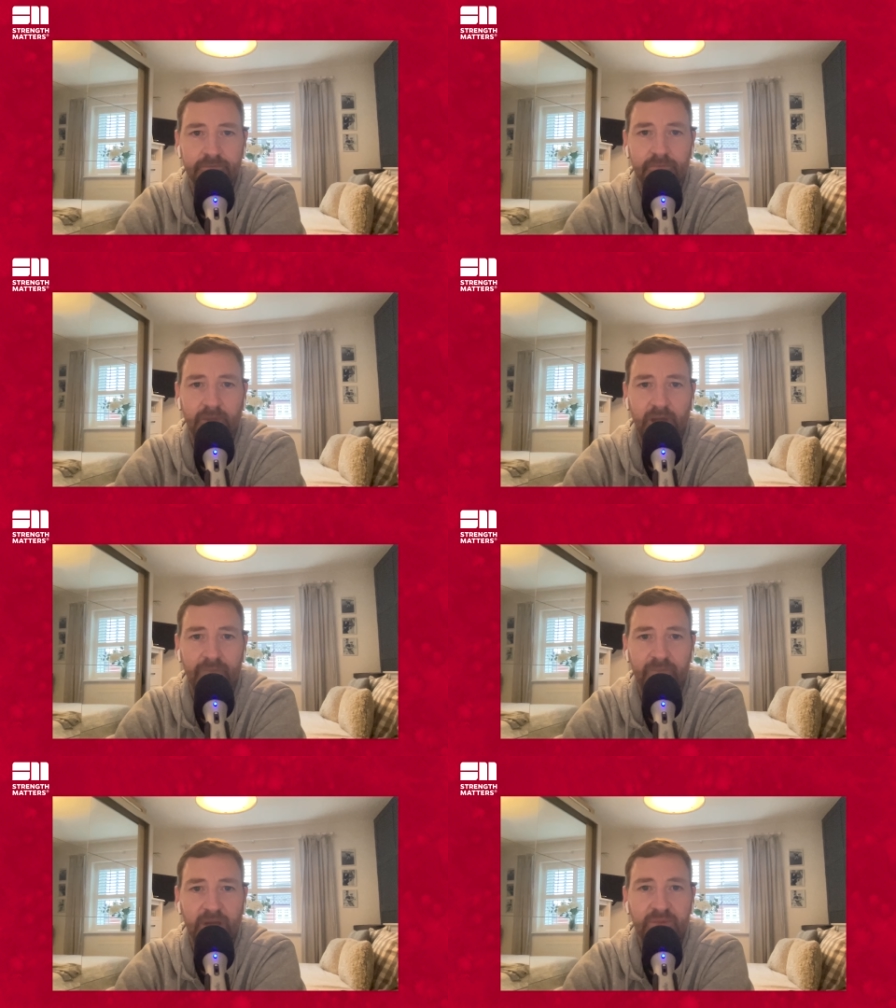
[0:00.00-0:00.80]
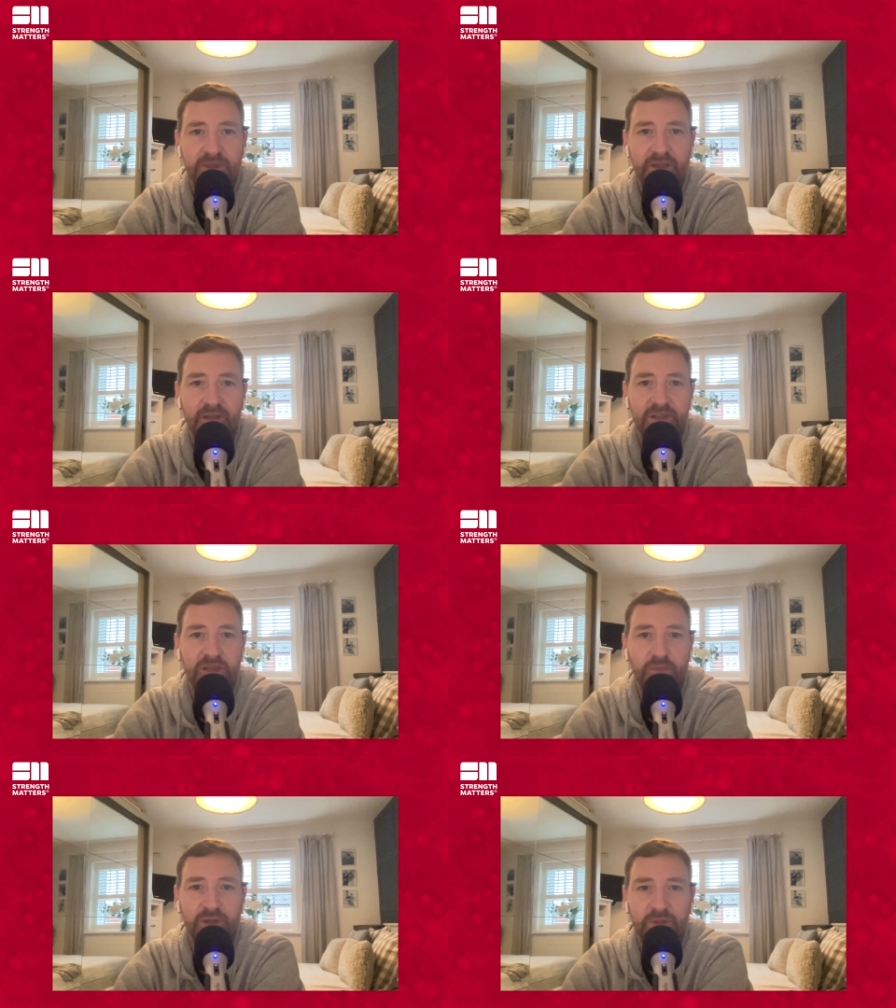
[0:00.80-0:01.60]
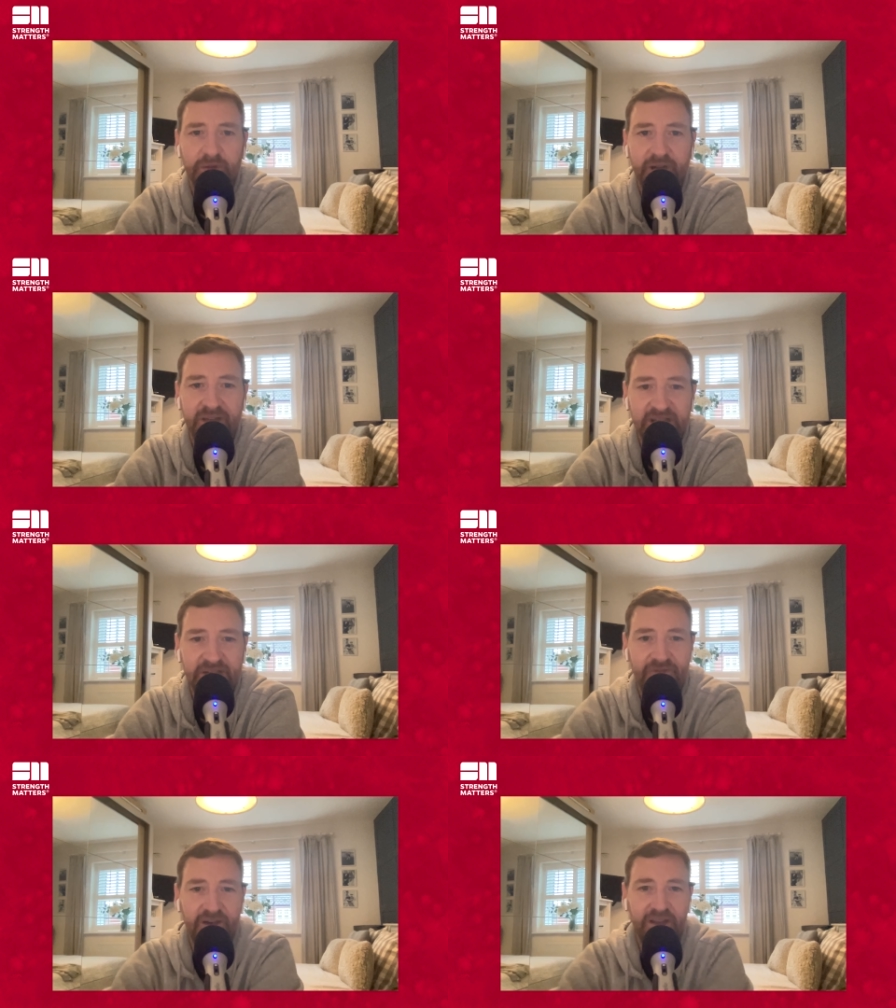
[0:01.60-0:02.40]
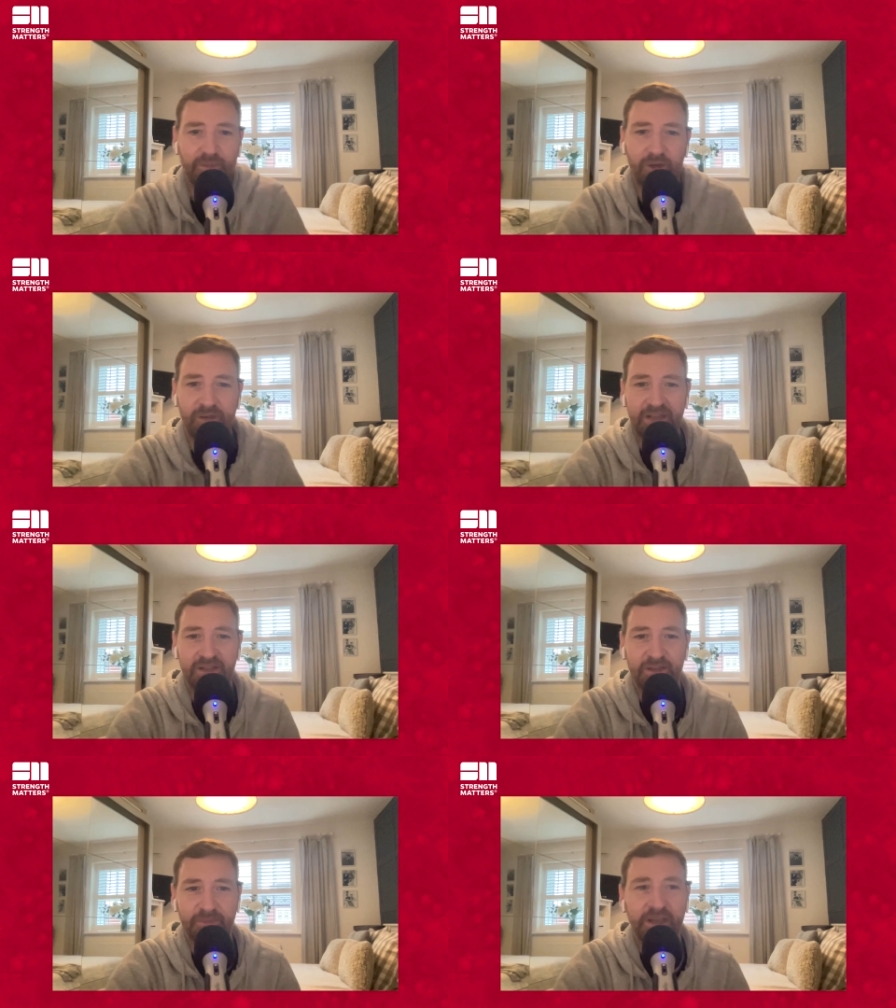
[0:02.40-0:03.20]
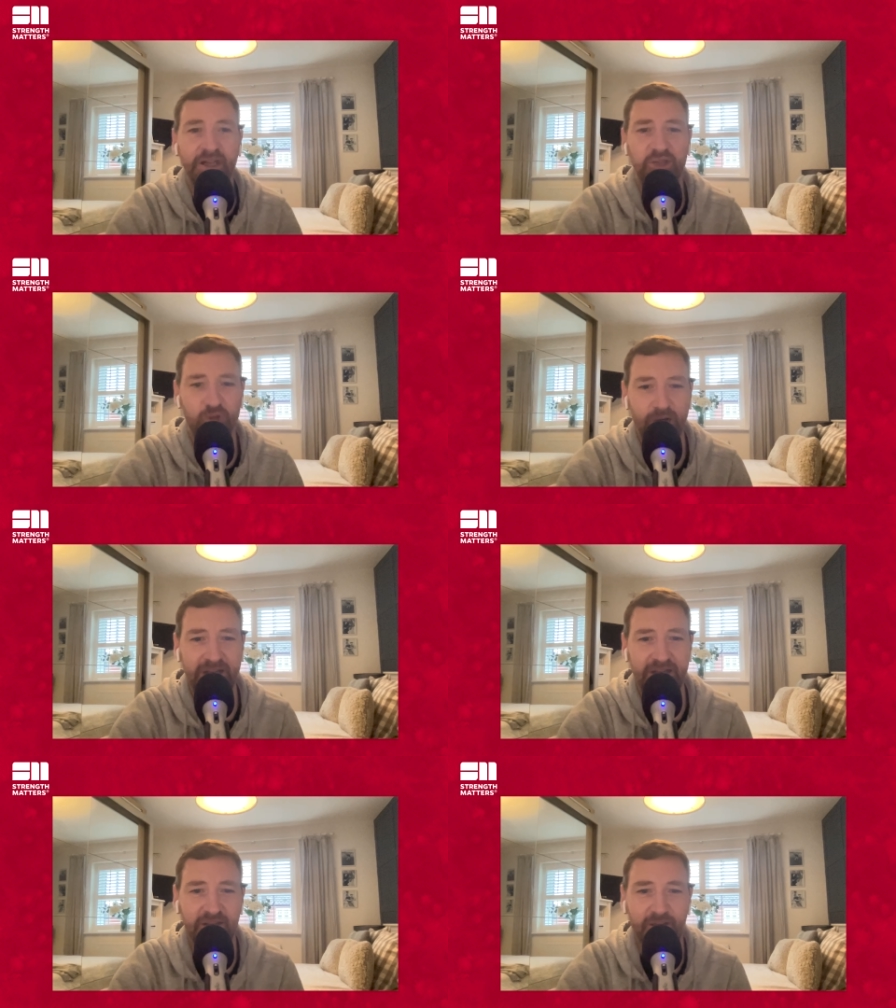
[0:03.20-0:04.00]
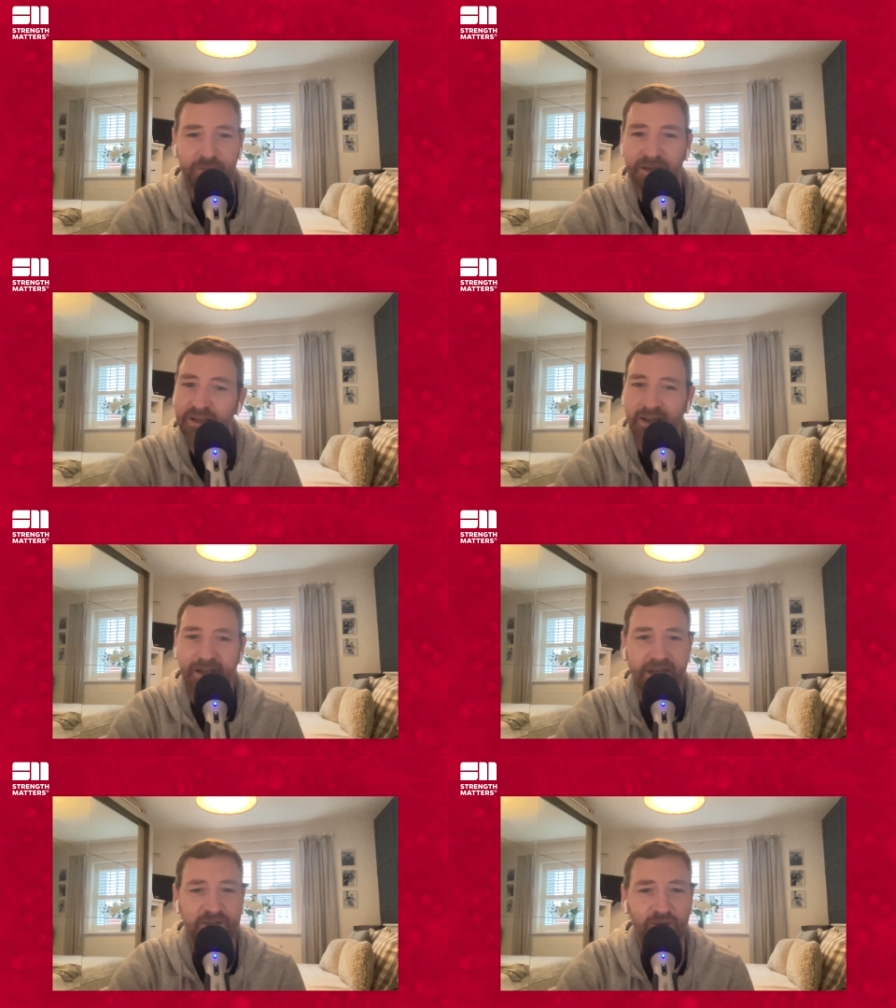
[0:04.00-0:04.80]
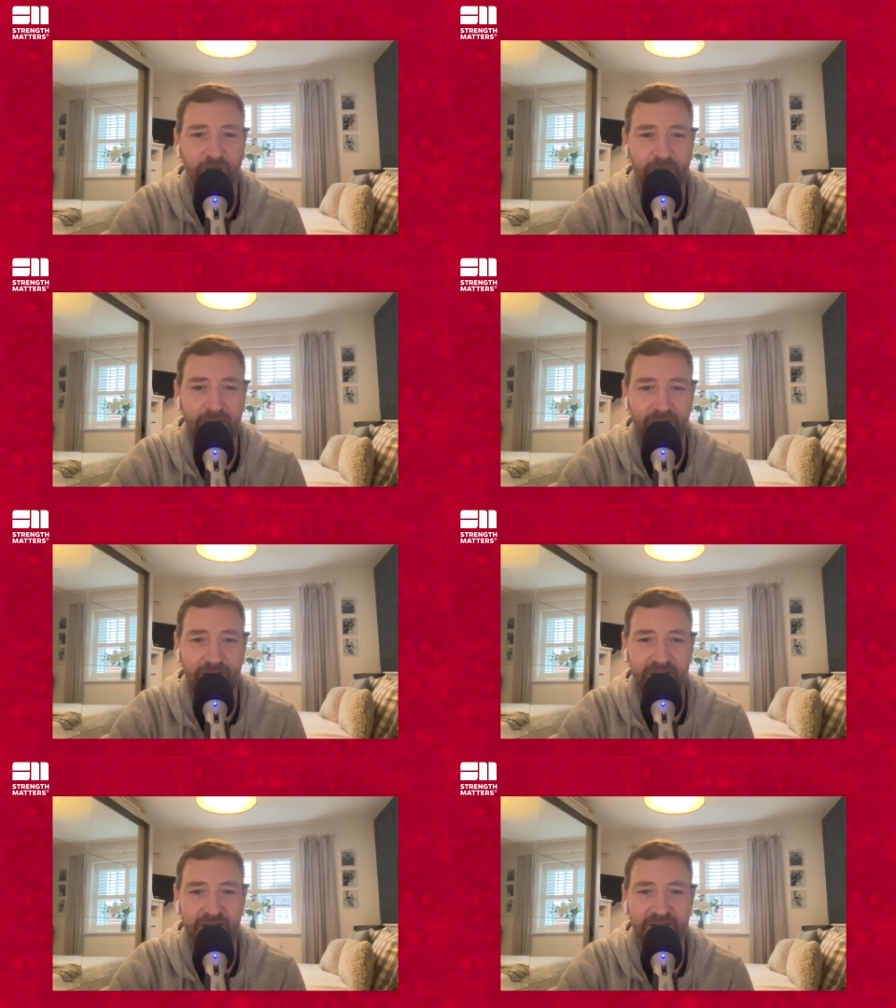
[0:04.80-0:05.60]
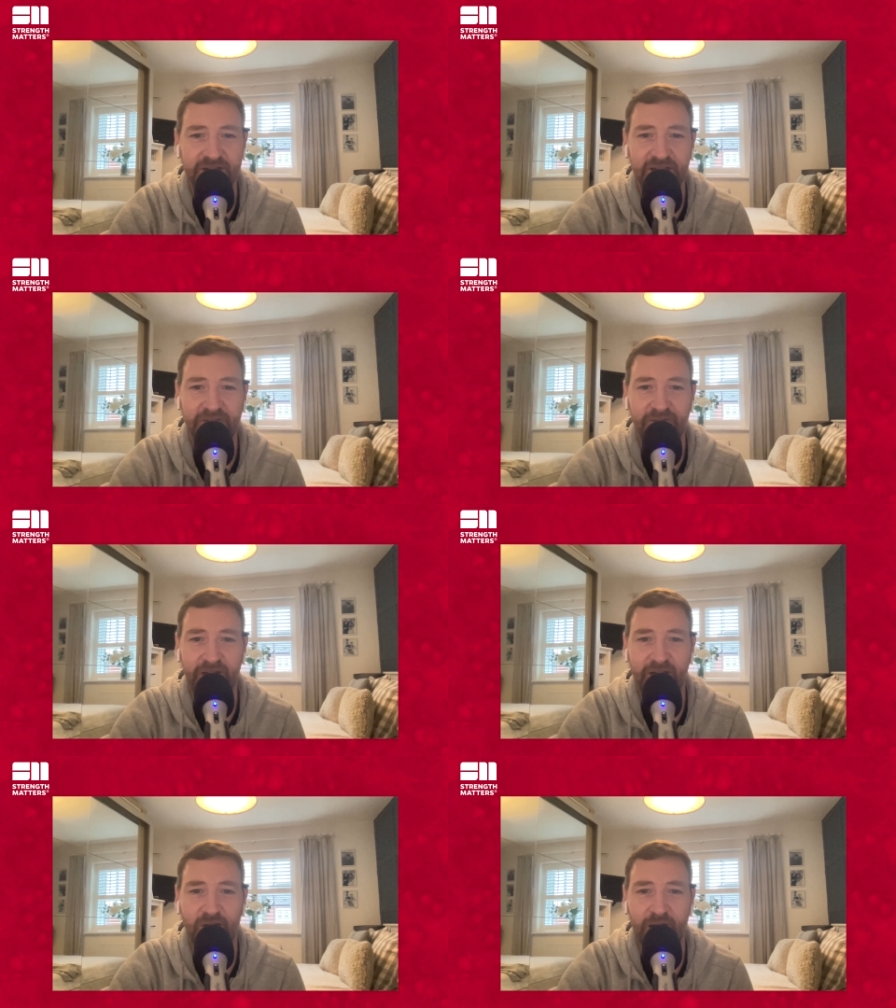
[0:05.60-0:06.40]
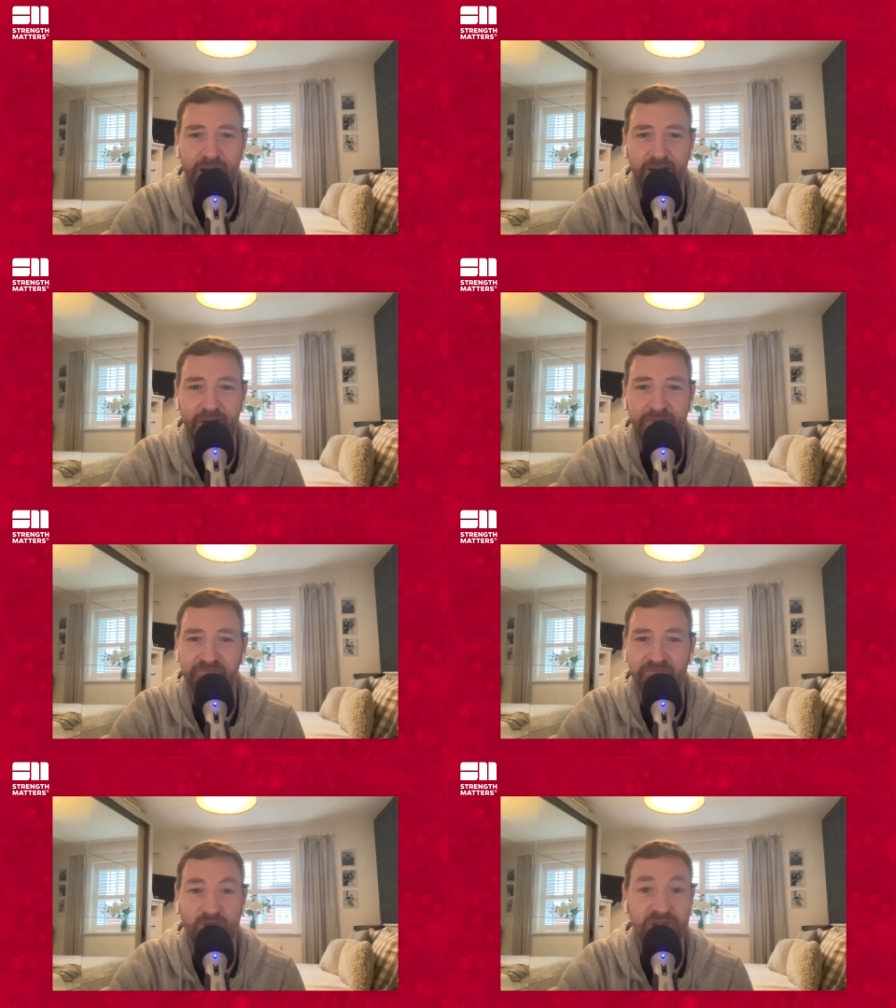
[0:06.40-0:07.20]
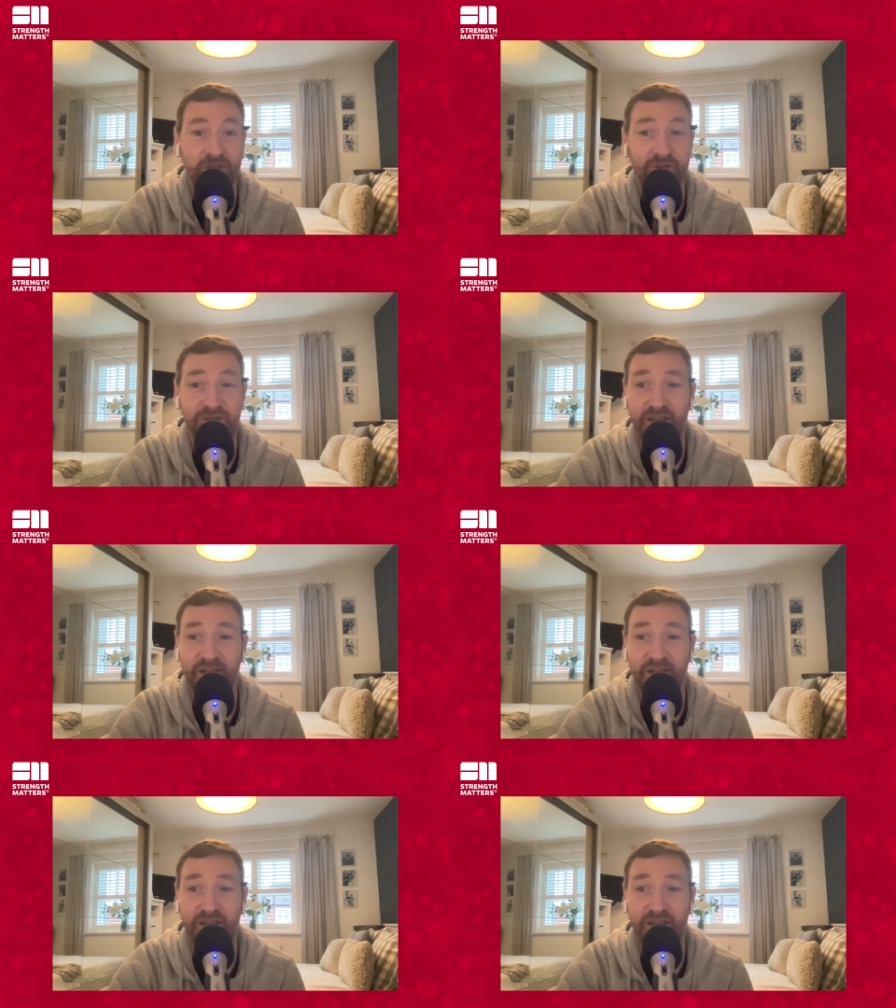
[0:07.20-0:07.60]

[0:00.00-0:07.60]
Yeah, absolutely. So once we've identified them, located them, attracted them, it's all about then delivering a great results and